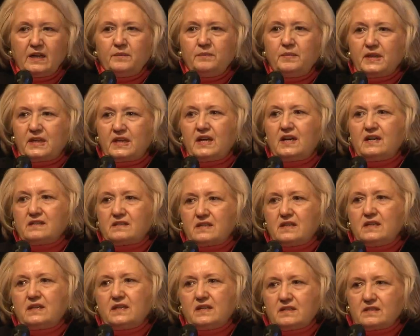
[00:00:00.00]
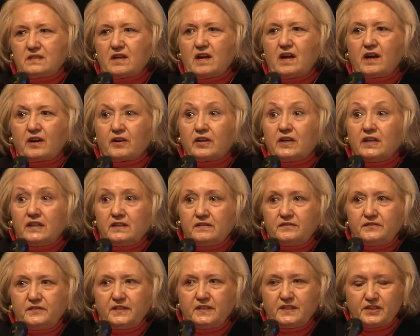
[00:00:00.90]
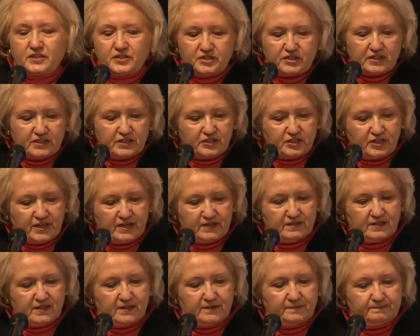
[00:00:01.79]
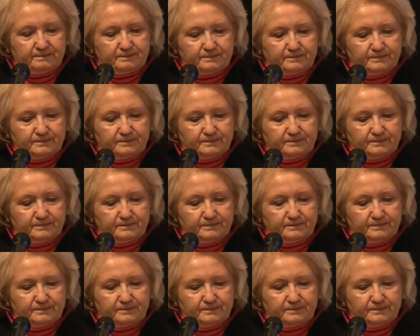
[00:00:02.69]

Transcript: because it is our unfinished agenda.